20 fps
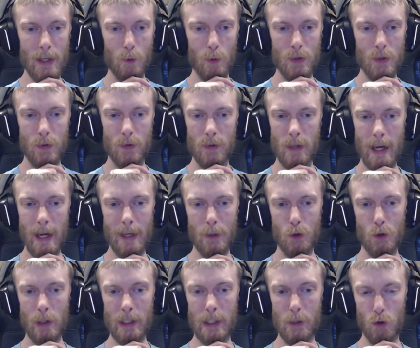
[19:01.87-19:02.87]
was
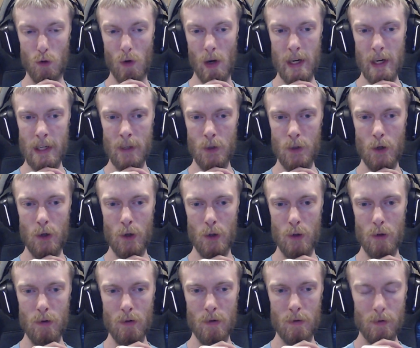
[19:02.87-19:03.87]
actually trying to
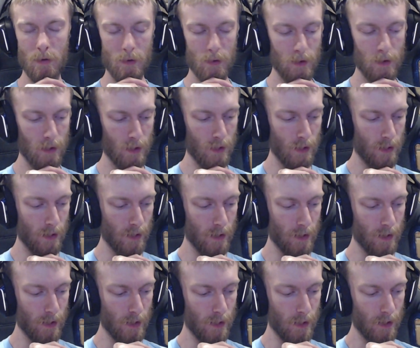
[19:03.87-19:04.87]
do.
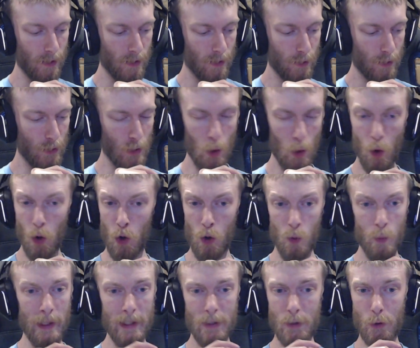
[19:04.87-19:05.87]
Because all
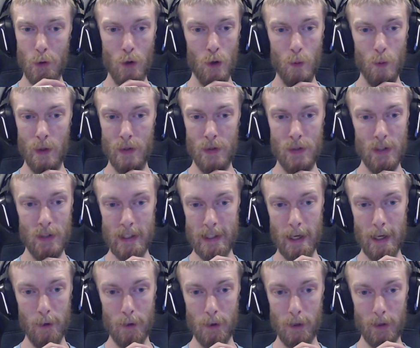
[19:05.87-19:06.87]
we saw was
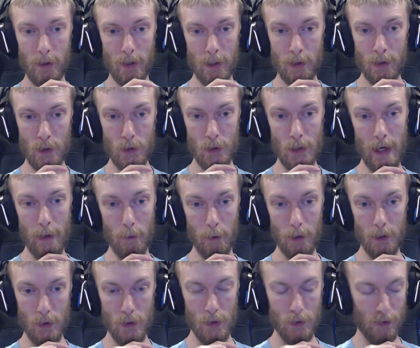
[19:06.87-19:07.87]
Dialga and
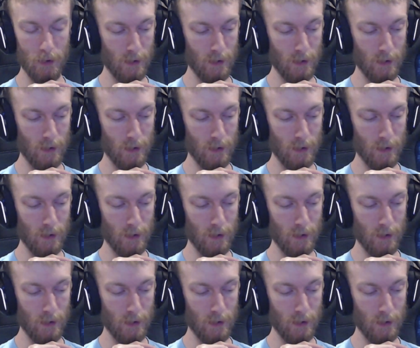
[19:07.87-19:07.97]
Cyrus.